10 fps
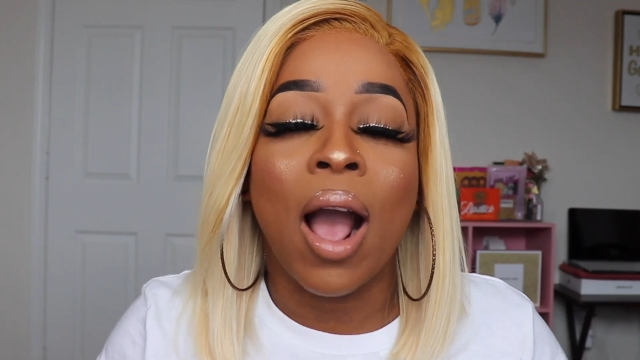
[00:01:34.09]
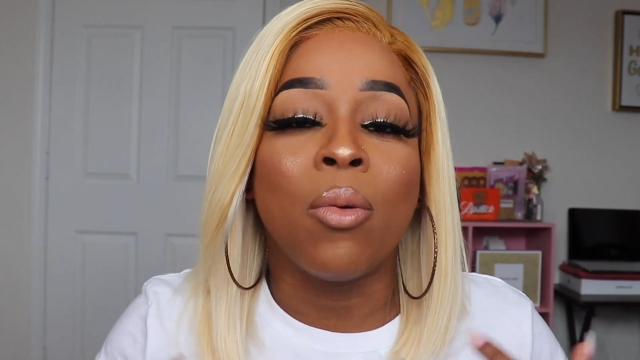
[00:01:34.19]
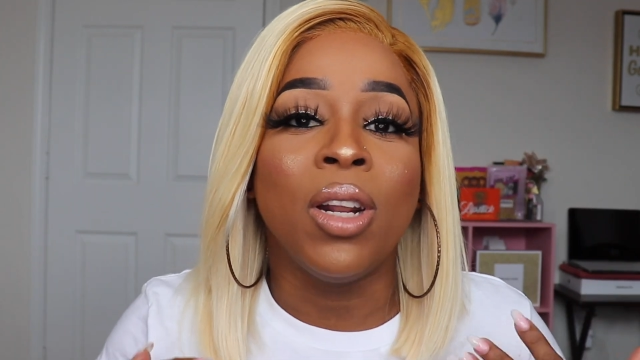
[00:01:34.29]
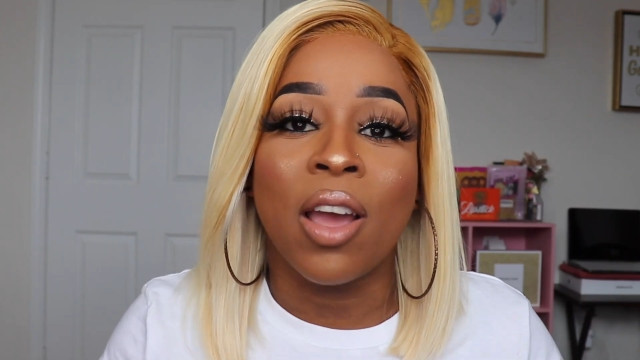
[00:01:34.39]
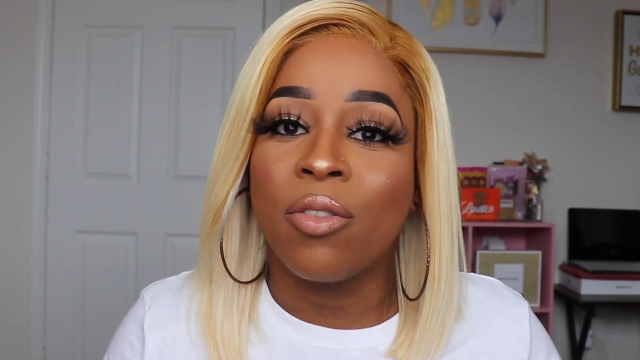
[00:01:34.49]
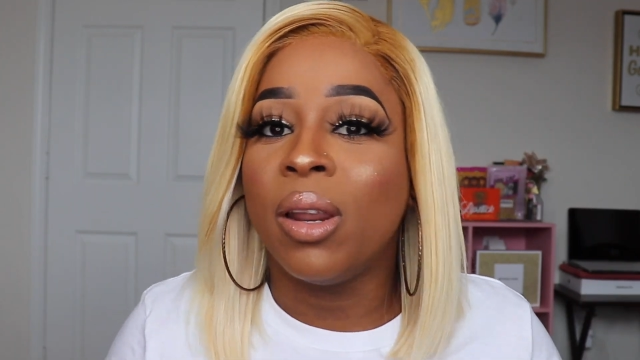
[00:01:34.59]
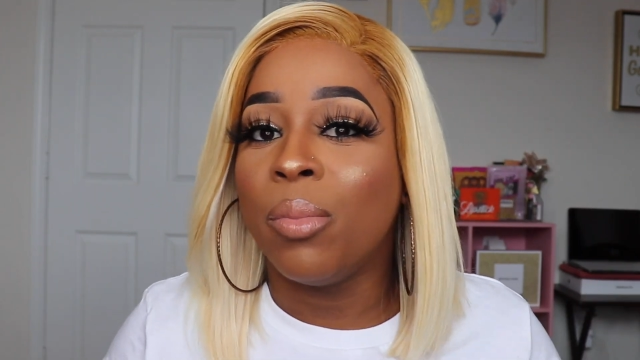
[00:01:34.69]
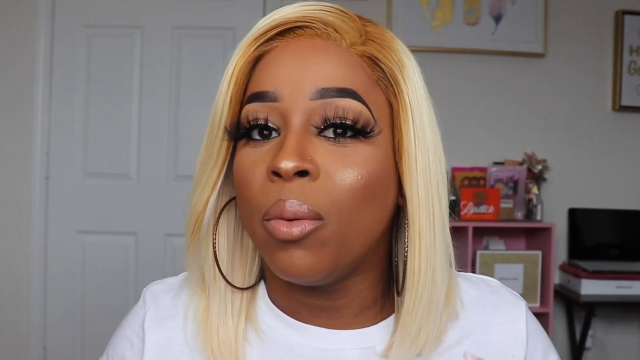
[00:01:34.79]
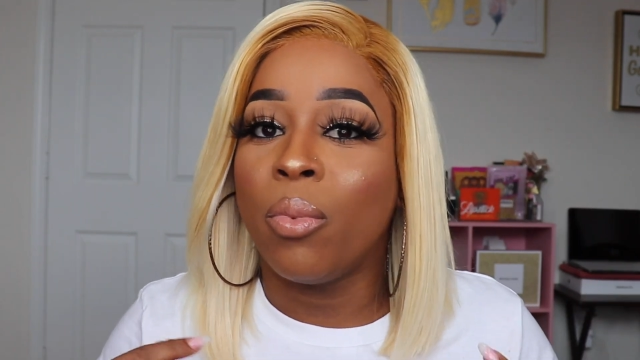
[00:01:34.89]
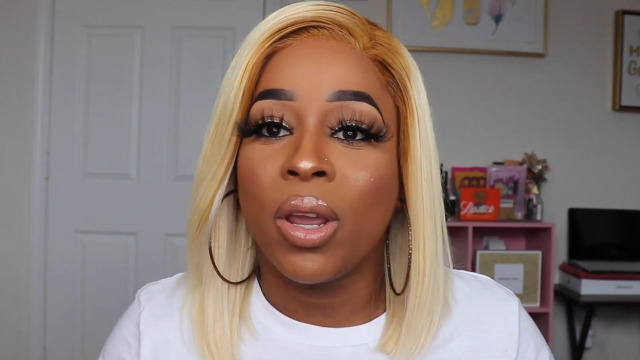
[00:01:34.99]
I will definitely
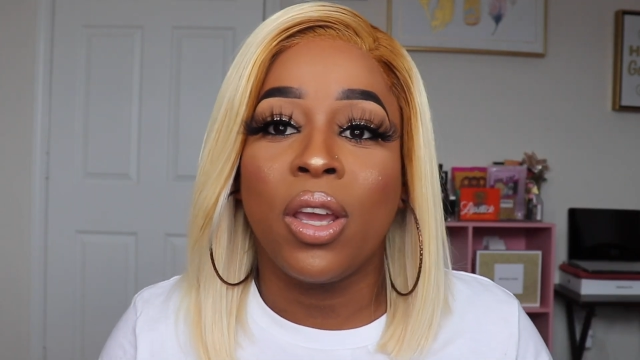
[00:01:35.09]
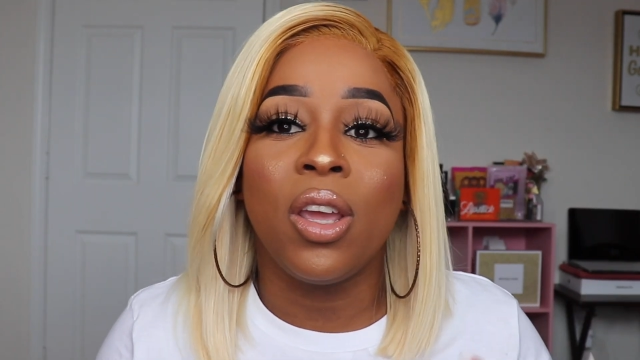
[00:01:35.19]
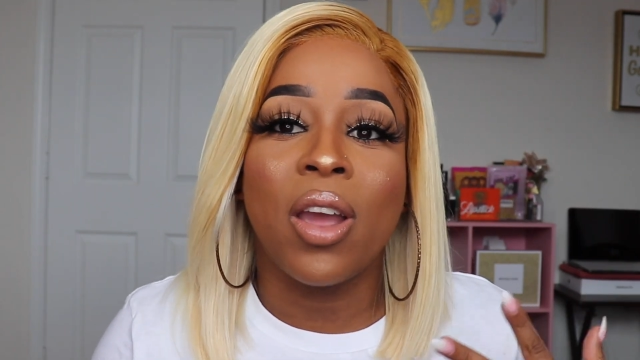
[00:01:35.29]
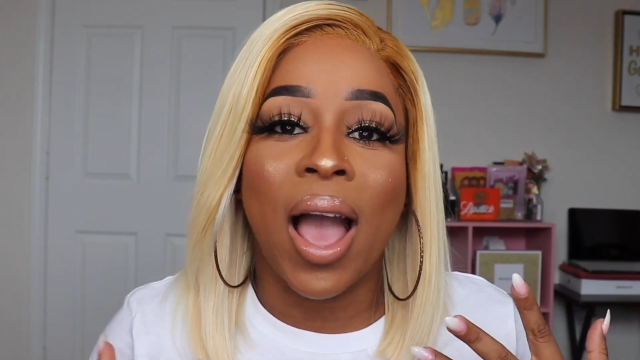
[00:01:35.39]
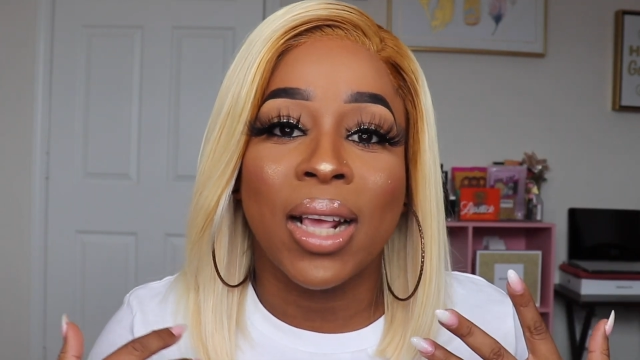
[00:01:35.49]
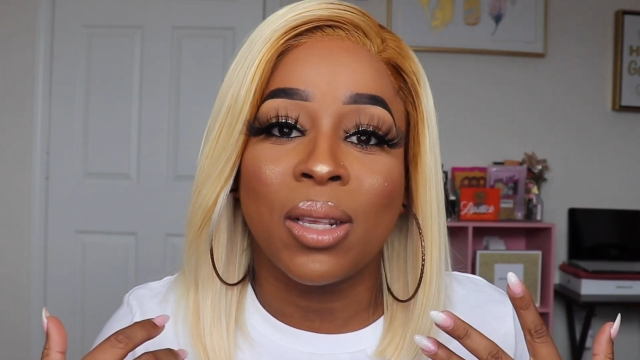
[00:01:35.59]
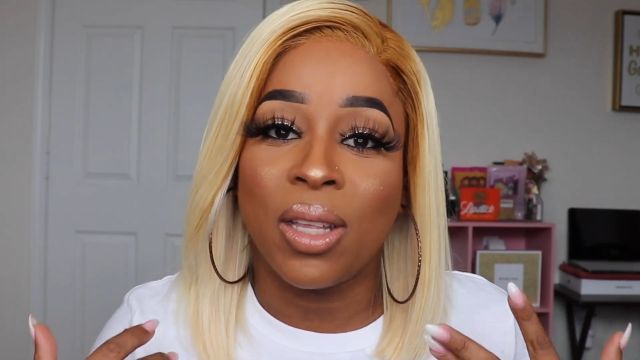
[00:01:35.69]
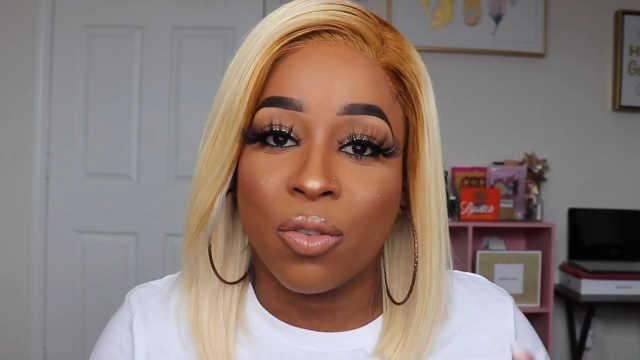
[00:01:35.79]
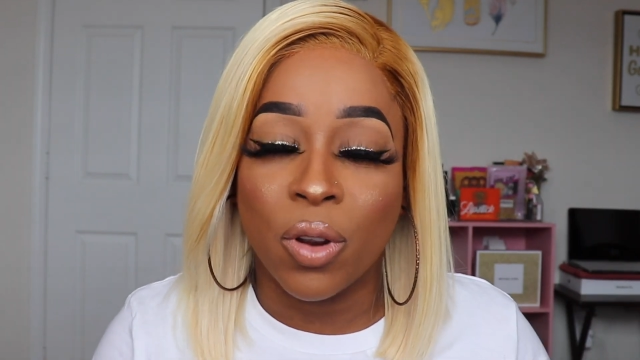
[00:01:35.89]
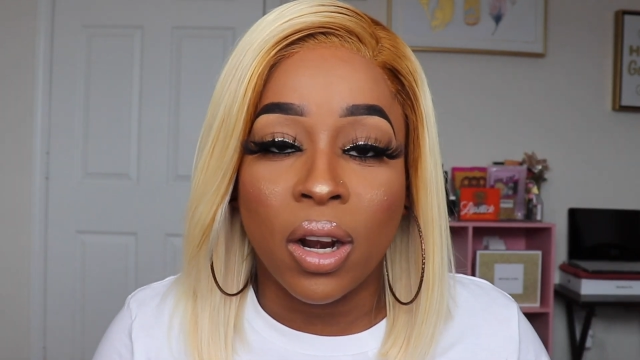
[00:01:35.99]
be bringing you guys
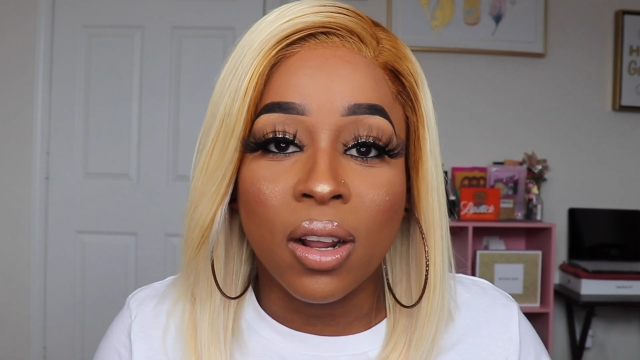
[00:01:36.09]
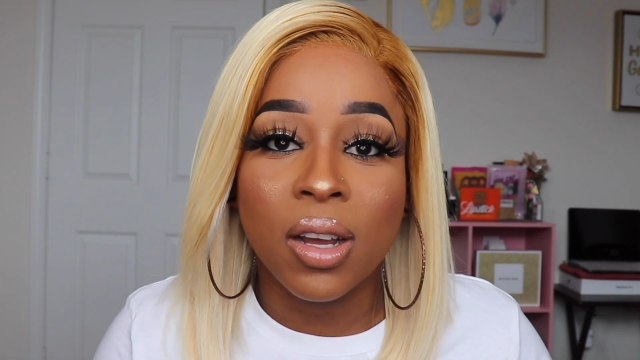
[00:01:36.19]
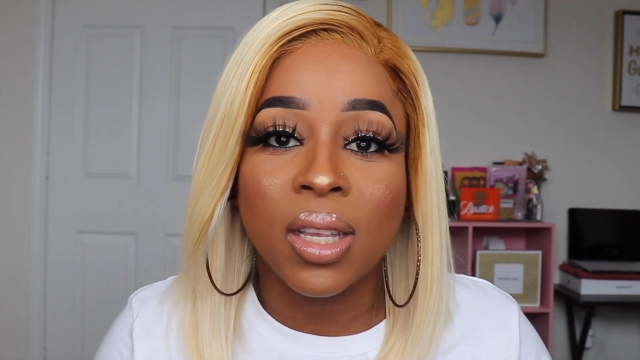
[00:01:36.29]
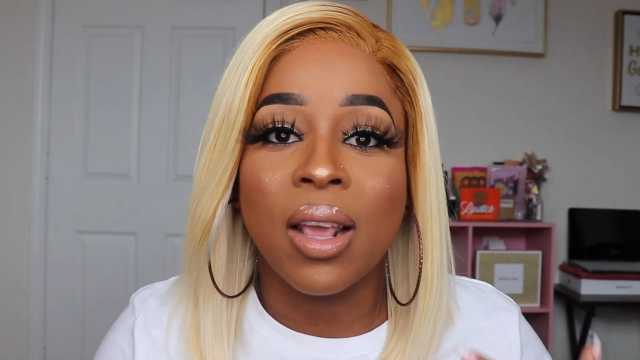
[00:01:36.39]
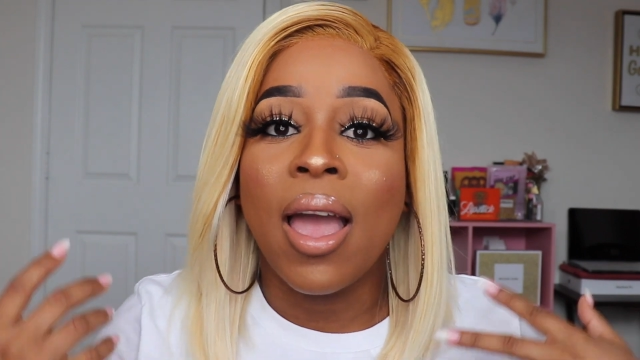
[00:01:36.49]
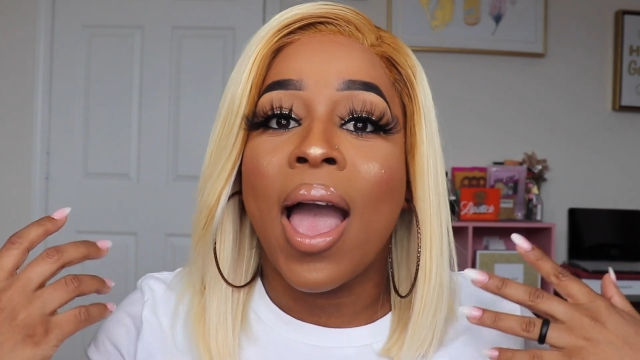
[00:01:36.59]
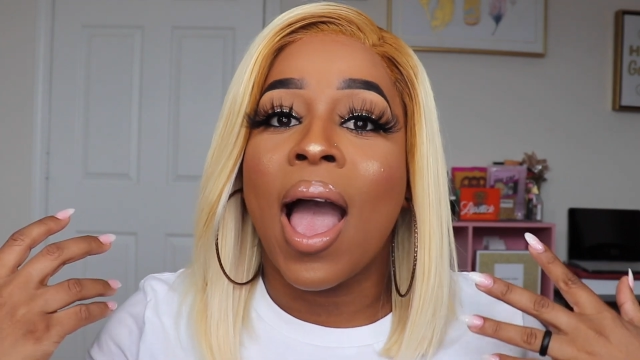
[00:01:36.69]
different looks.